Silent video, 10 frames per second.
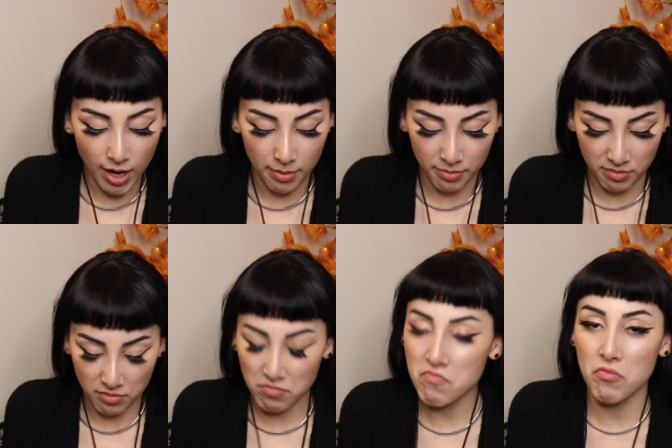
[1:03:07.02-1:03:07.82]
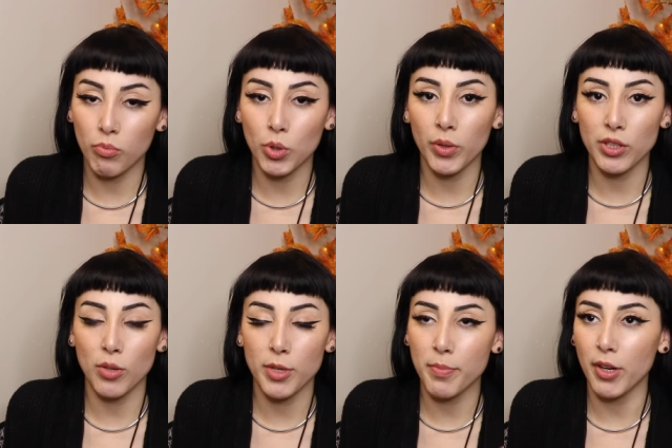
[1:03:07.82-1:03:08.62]
I'm doing
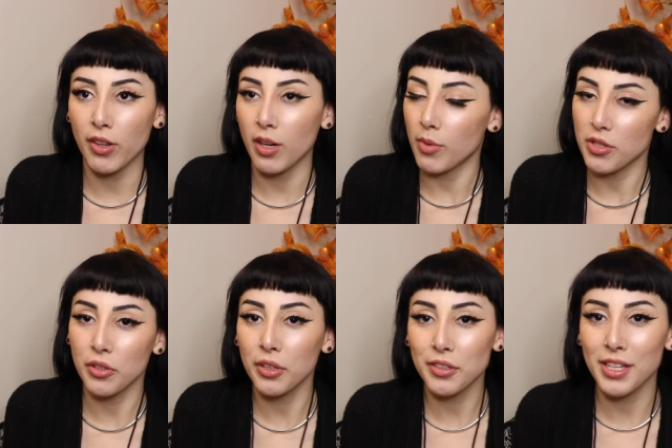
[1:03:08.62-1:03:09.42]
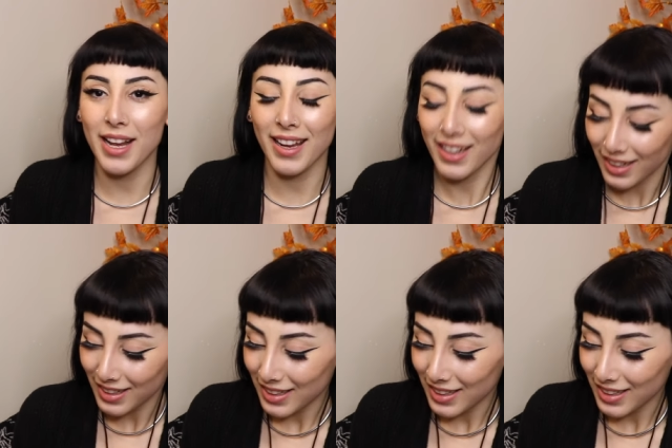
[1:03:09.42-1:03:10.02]
so much better than I was earlier today.